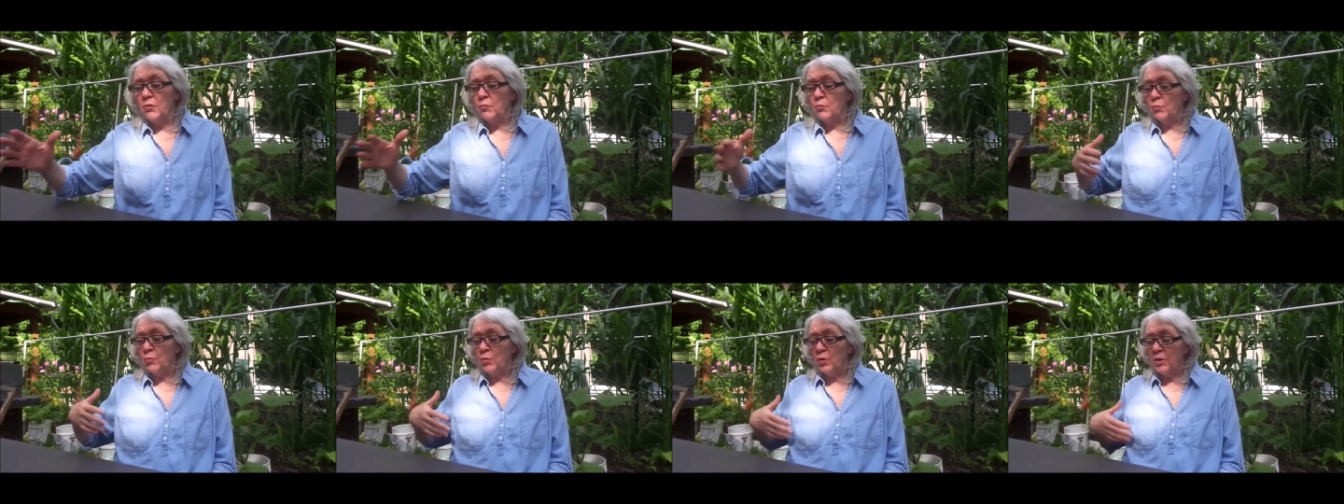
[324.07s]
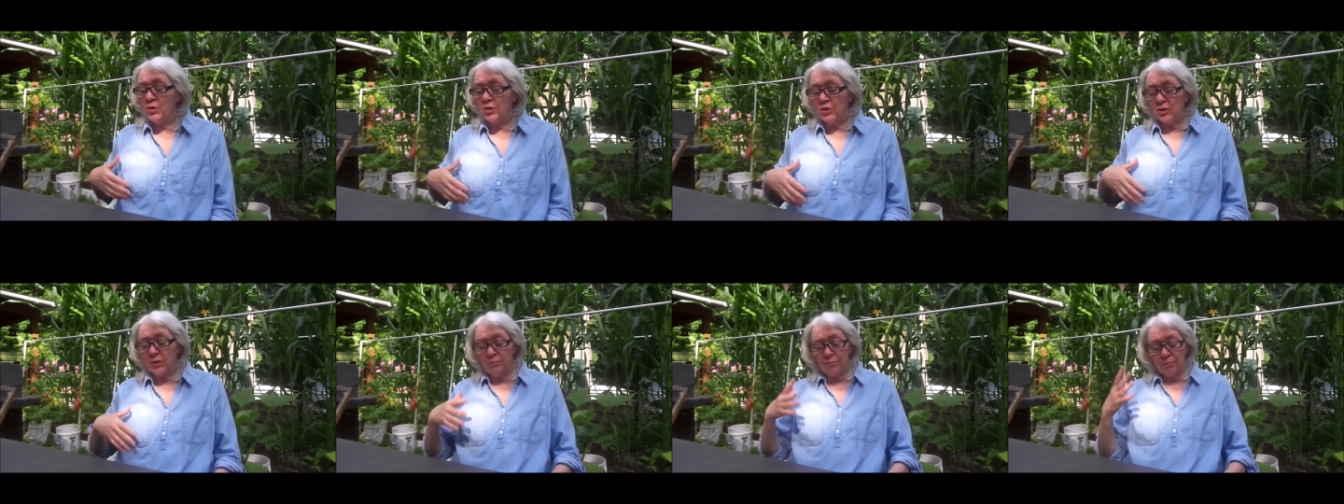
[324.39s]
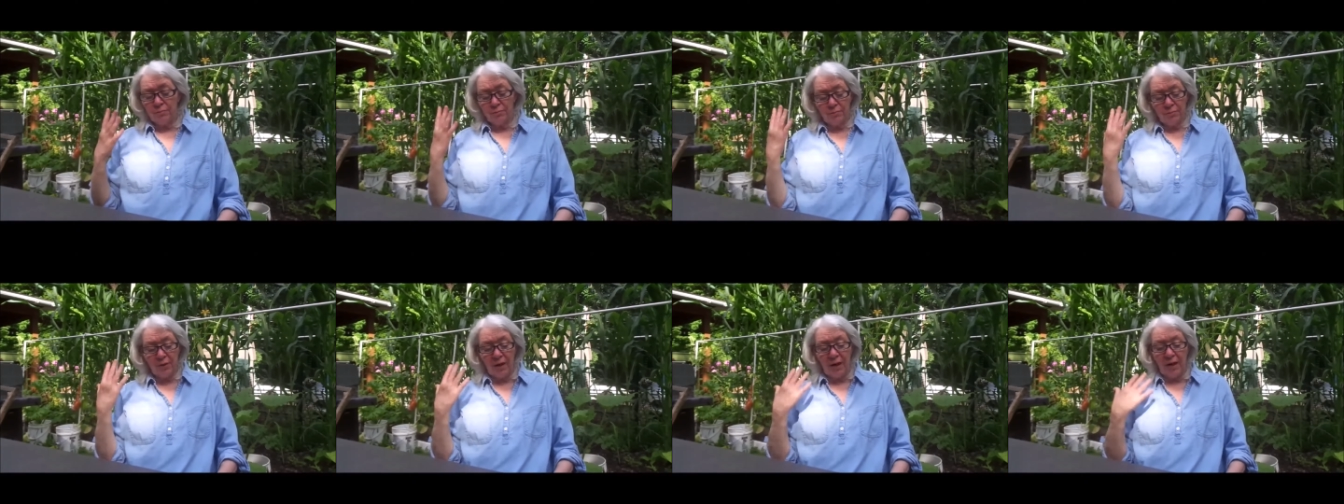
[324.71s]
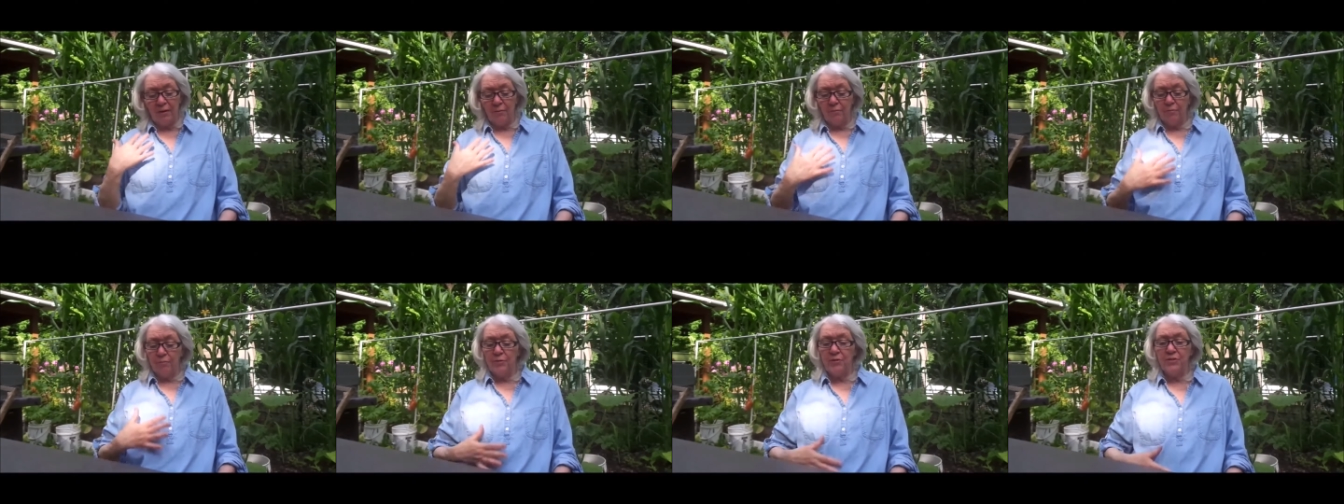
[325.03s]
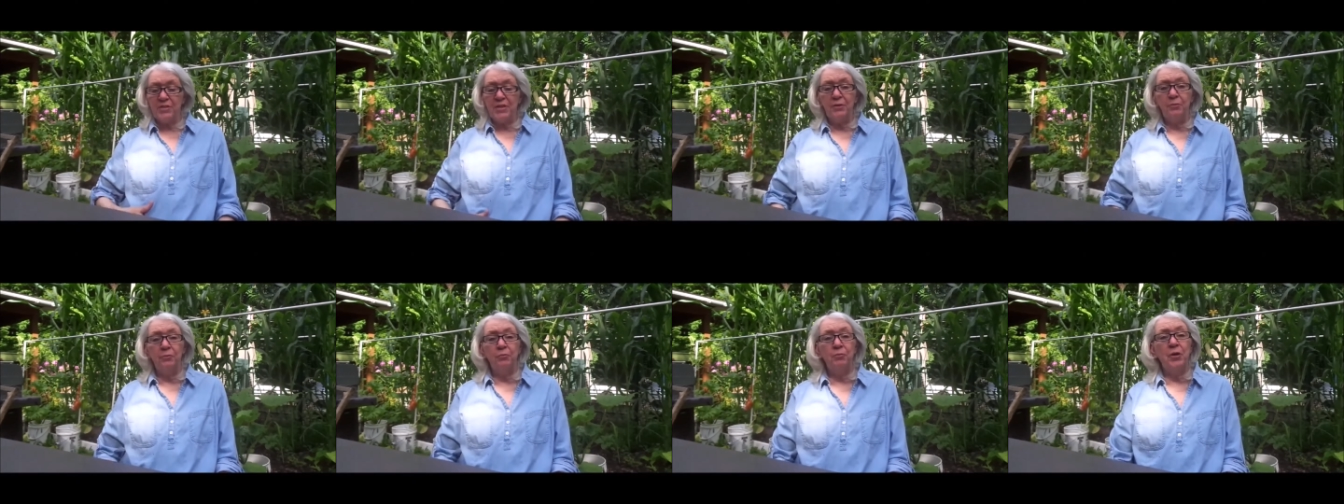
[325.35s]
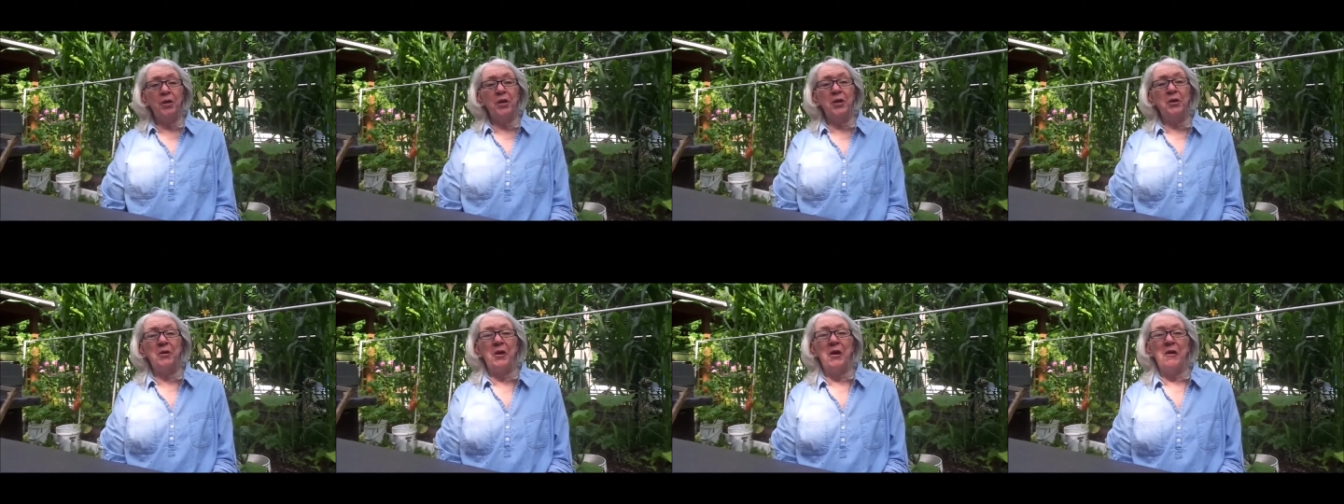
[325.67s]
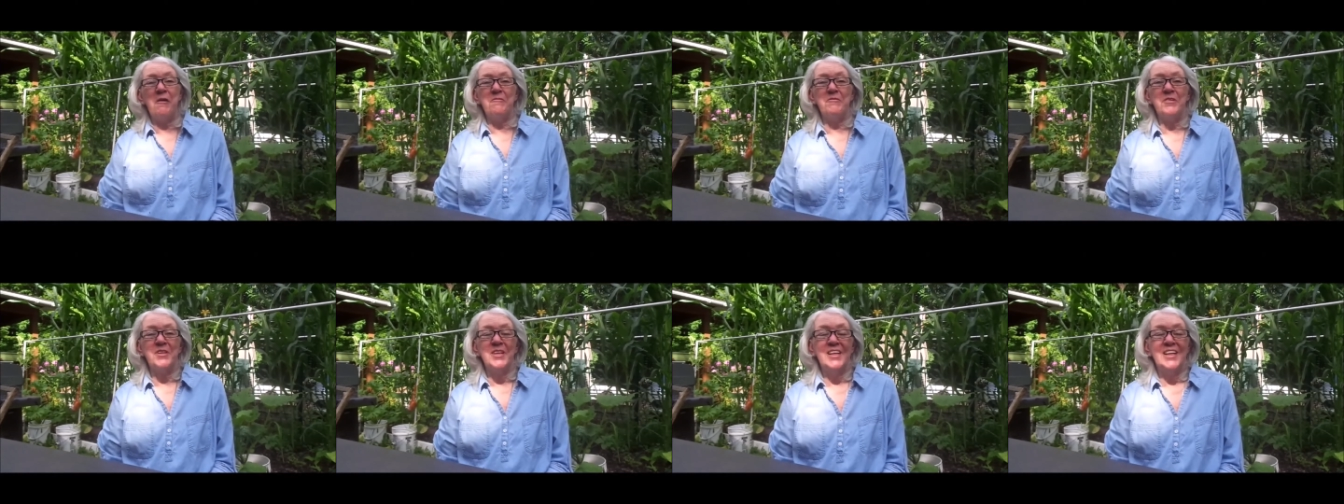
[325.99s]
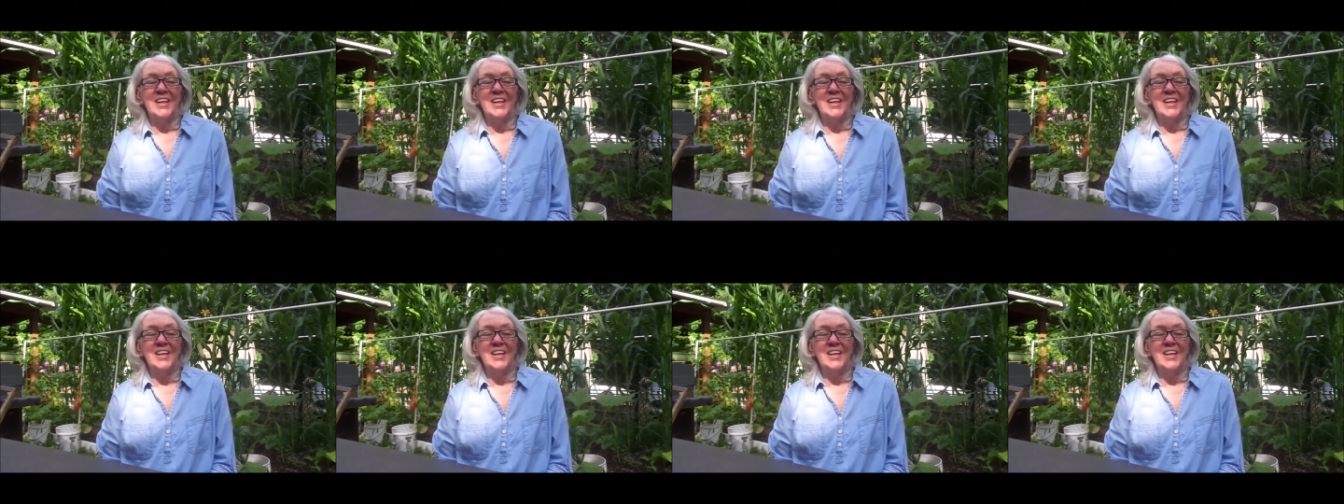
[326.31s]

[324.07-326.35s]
which I was unaware of.